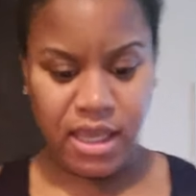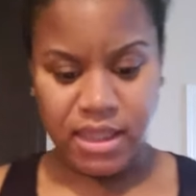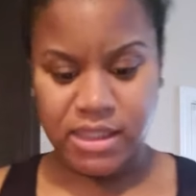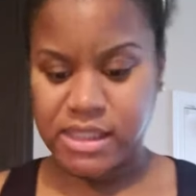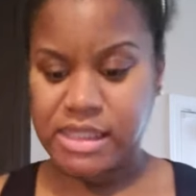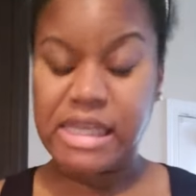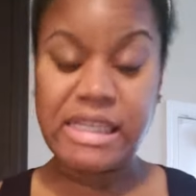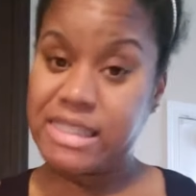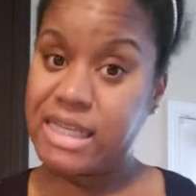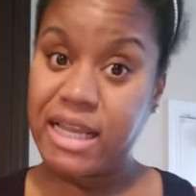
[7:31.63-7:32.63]
This is
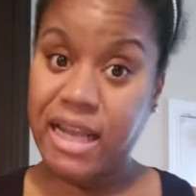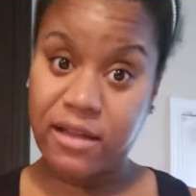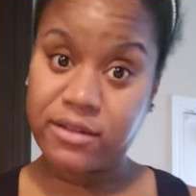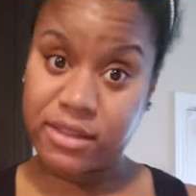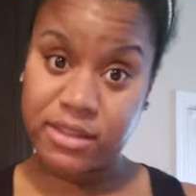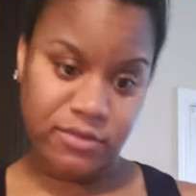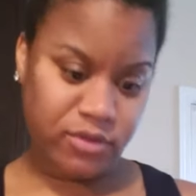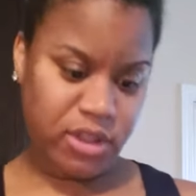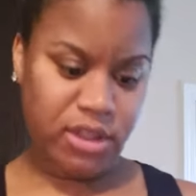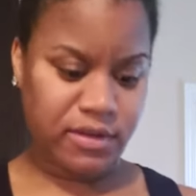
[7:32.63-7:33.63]
16 ounces of
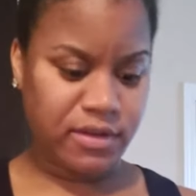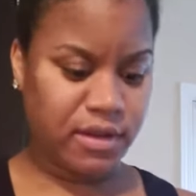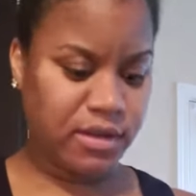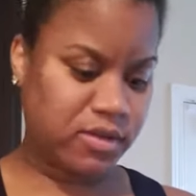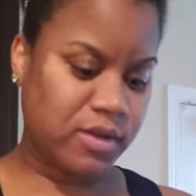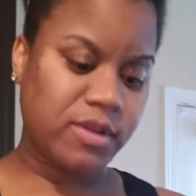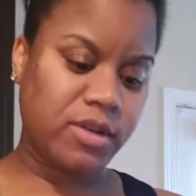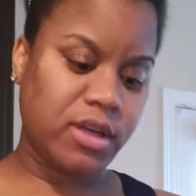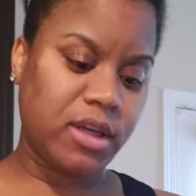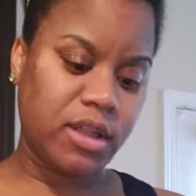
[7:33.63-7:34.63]
cheese. So I'm just
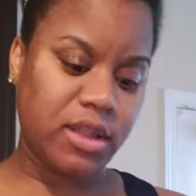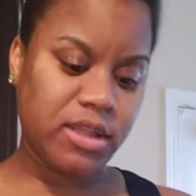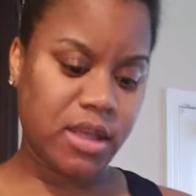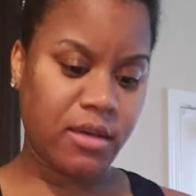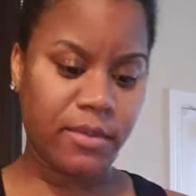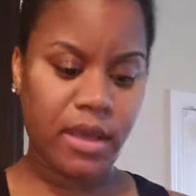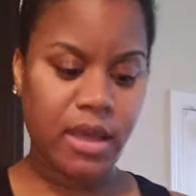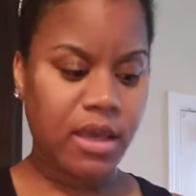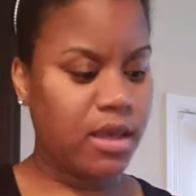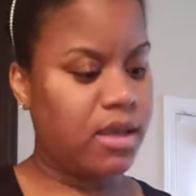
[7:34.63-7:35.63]
going to cut this up
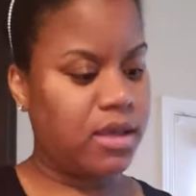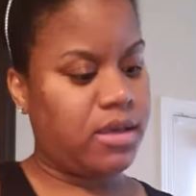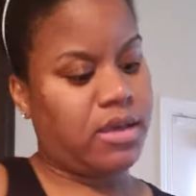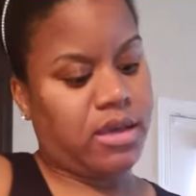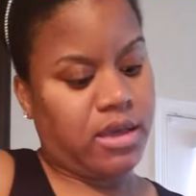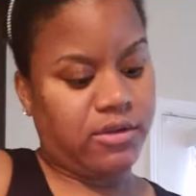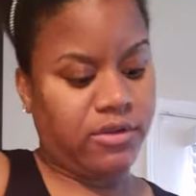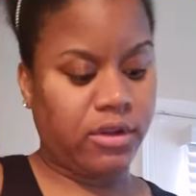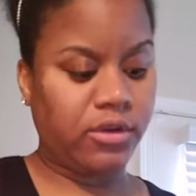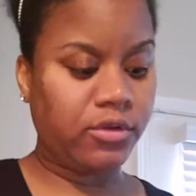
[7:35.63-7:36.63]

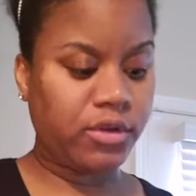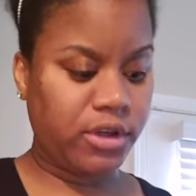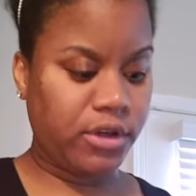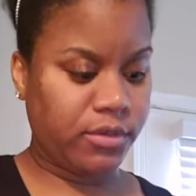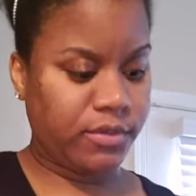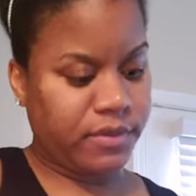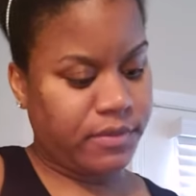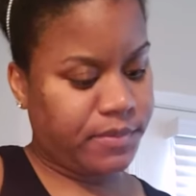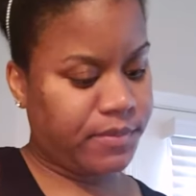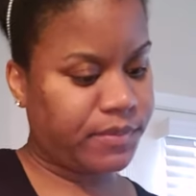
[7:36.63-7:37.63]
into little cubes.
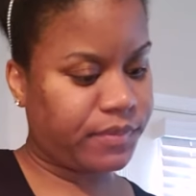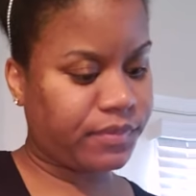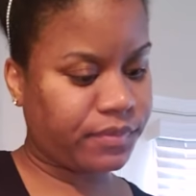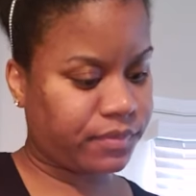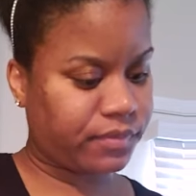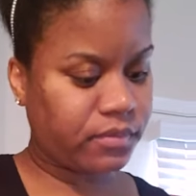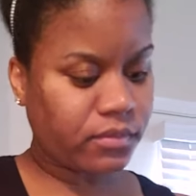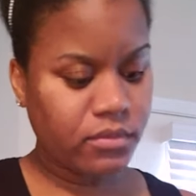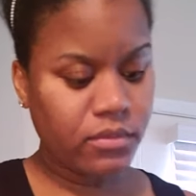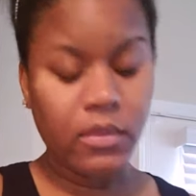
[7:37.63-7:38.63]

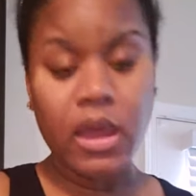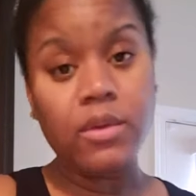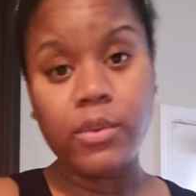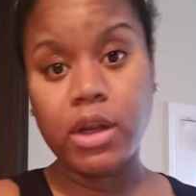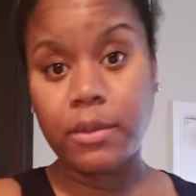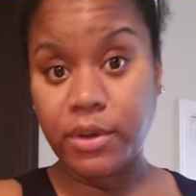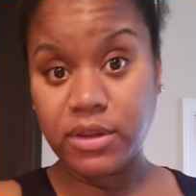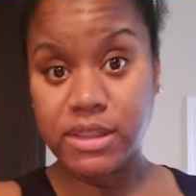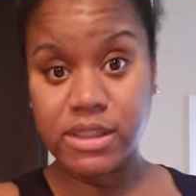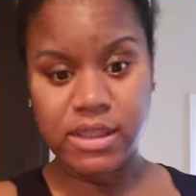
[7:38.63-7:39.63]
Then we're going to put
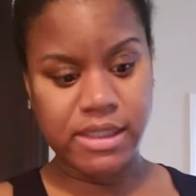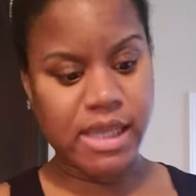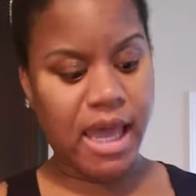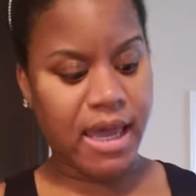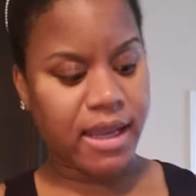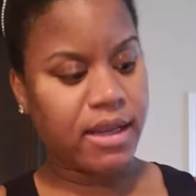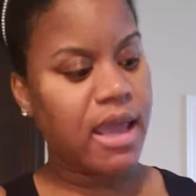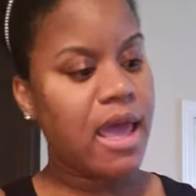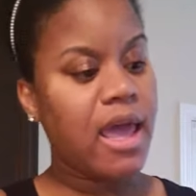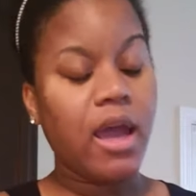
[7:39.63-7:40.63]
this to the side,
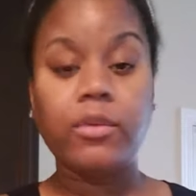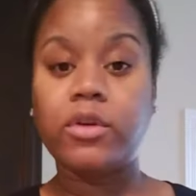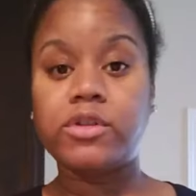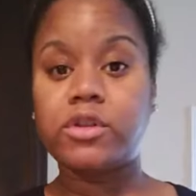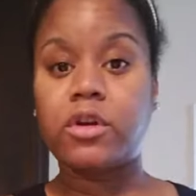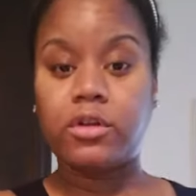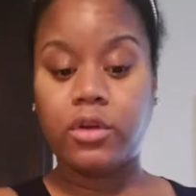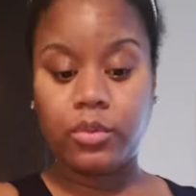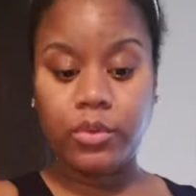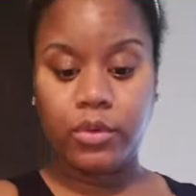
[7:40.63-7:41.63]
and we're going to start on
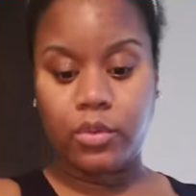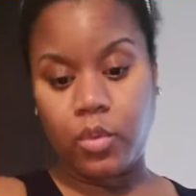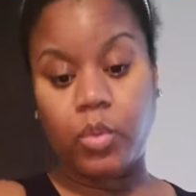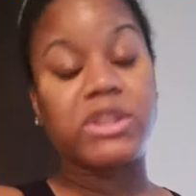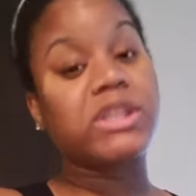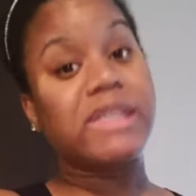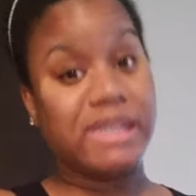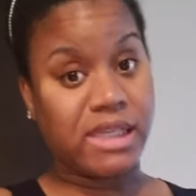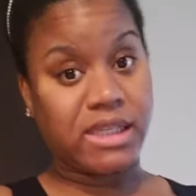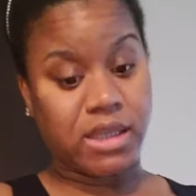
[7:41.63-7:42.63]
our roux, which
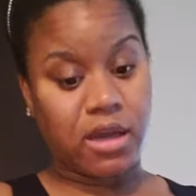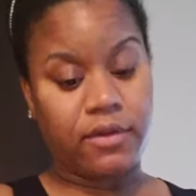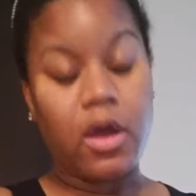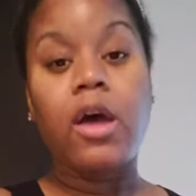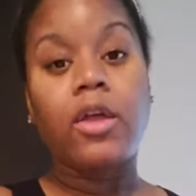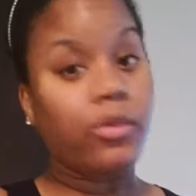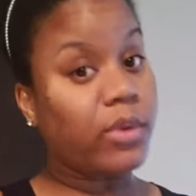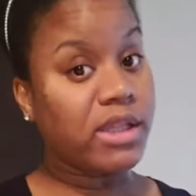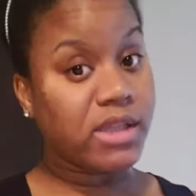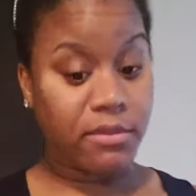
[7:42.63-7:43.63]
consists of
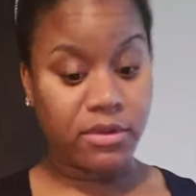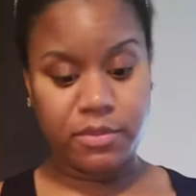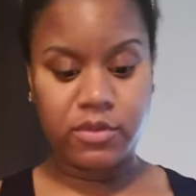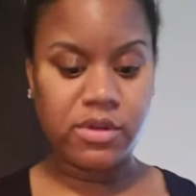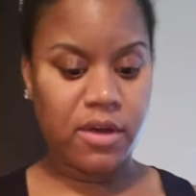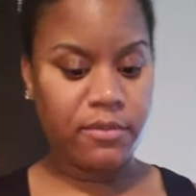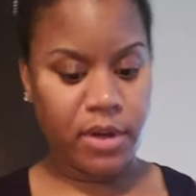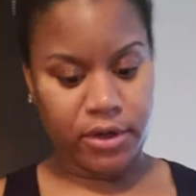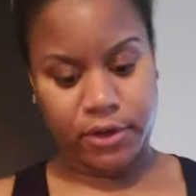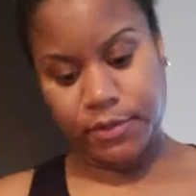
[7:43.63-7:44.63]
3 tablespoons of
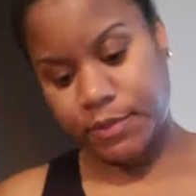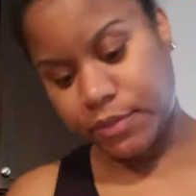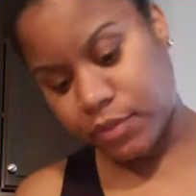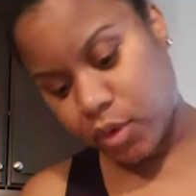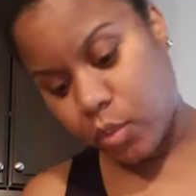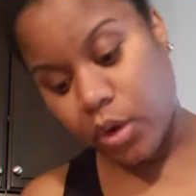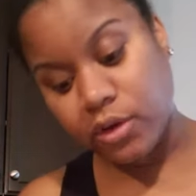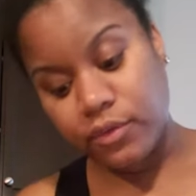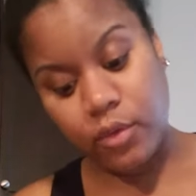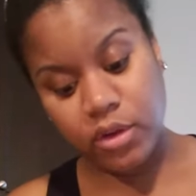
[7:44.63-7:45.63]
butter,
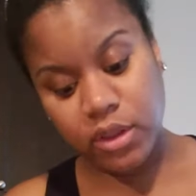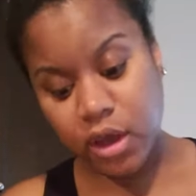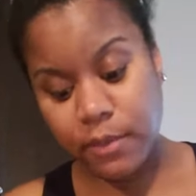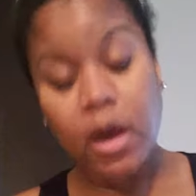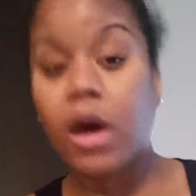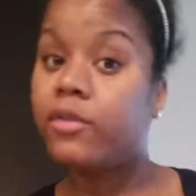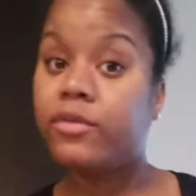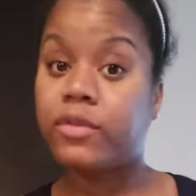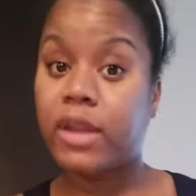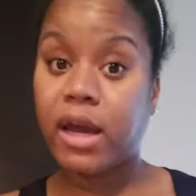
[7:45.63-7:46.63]
1/4 cup of
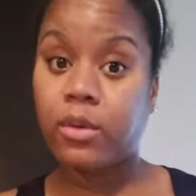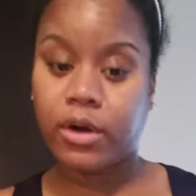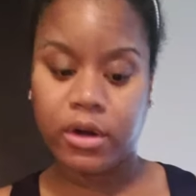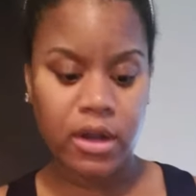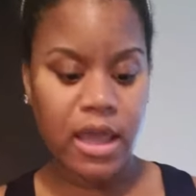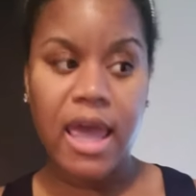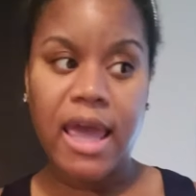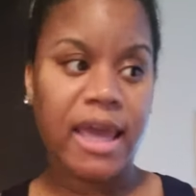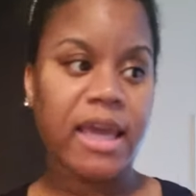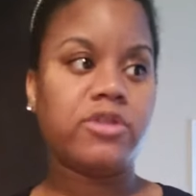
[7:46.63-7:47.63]
flour,
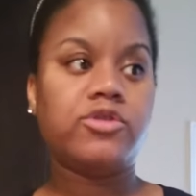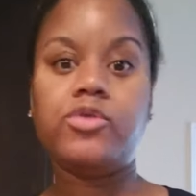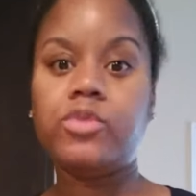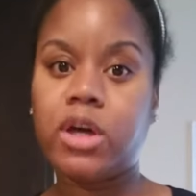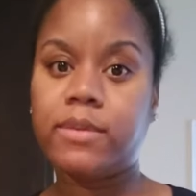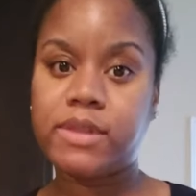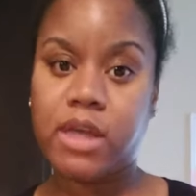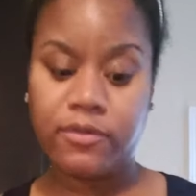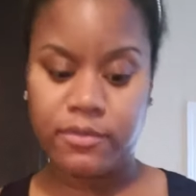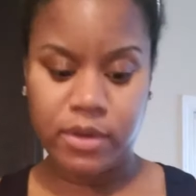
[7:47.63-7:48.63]
and 2 cups
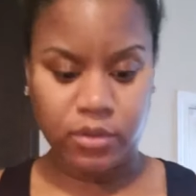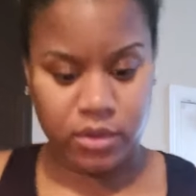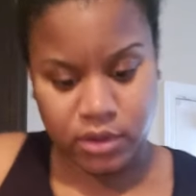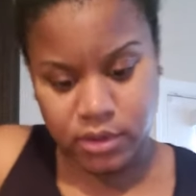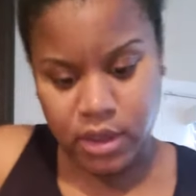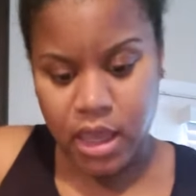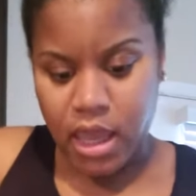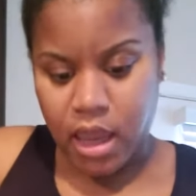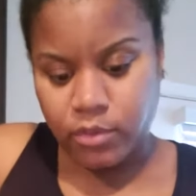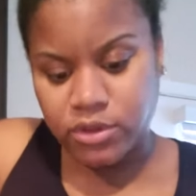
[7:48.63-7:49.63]
of milk.
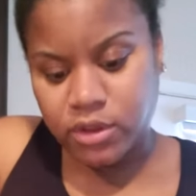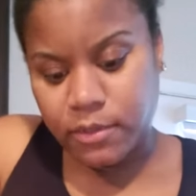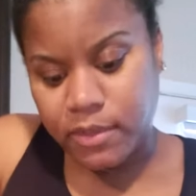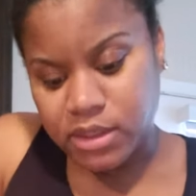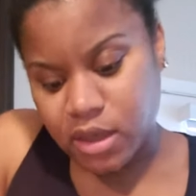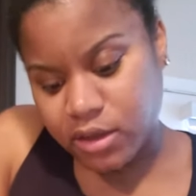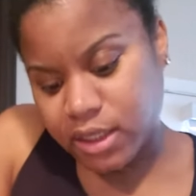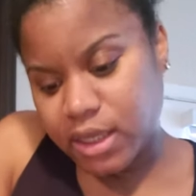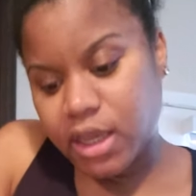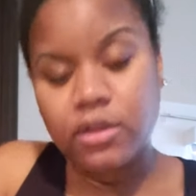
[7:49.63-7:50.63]
And we're just going to mix all
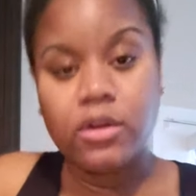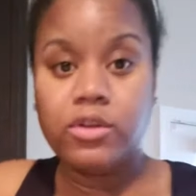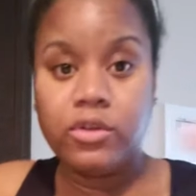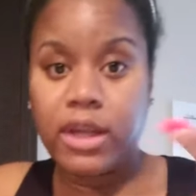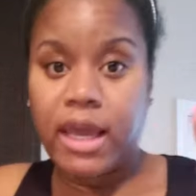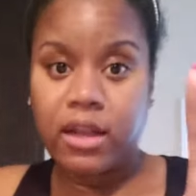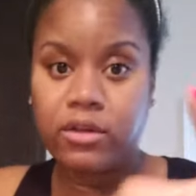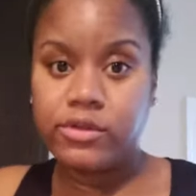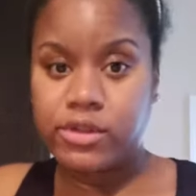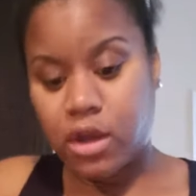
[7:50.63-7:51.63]
that together, and you can add a
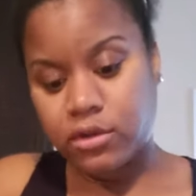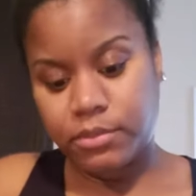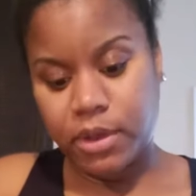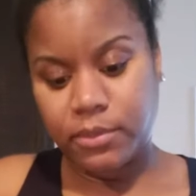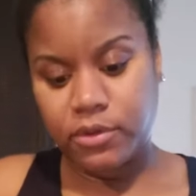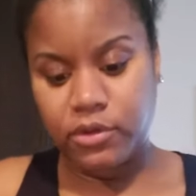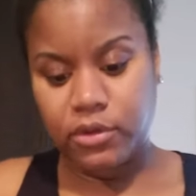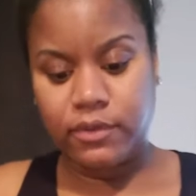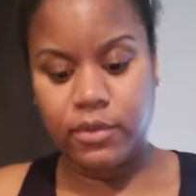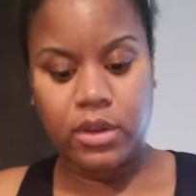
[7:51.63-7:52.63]
little salt and pepper to
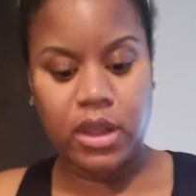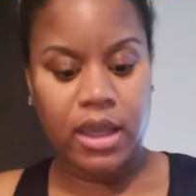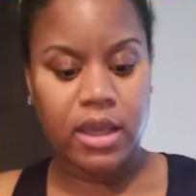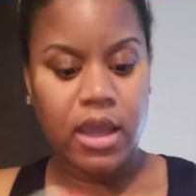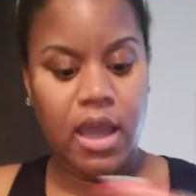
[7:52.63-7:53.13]
it if you would like.